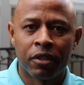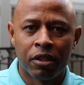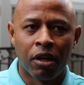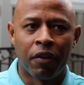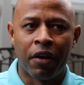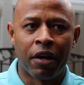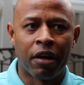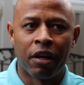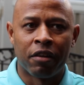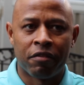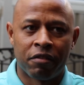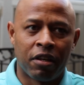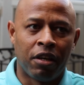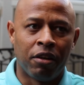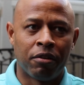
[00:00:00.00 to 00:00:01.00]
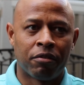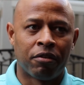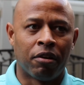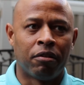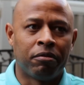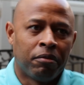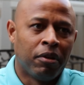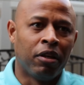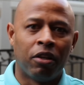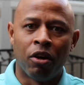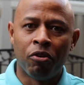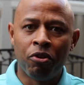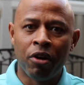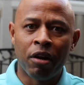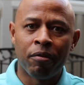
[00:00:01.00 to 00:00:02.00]
So they're gonna see you. So
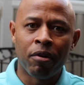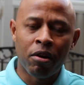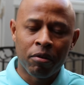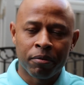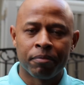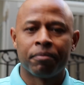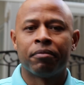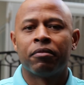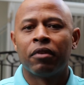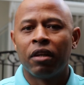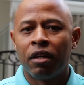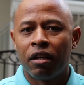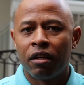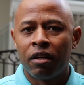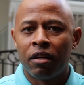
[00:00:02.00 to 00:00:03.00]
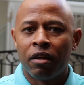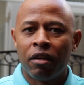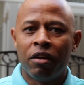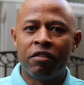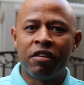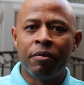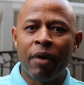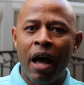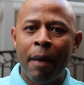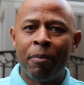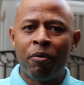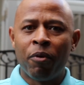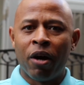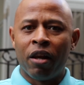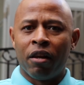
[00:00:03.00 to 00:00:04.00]
don't do nothing wrong. You see what
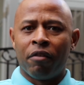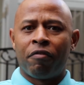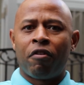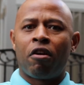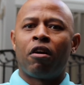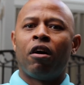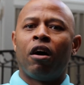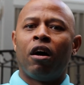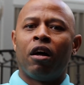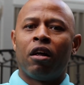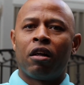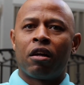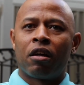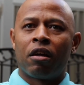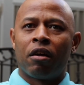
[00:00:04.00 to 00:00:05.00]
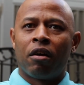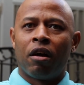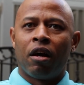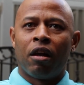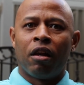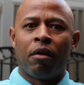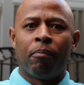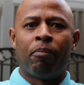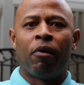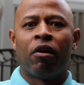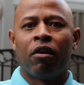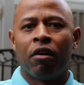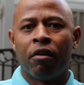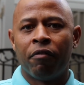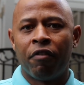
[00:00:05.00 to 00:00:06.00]
happened? What LaVar, uh, uh,
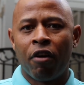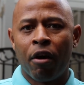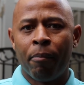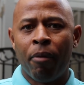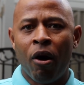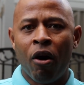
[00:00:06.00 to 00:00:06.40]
LaVar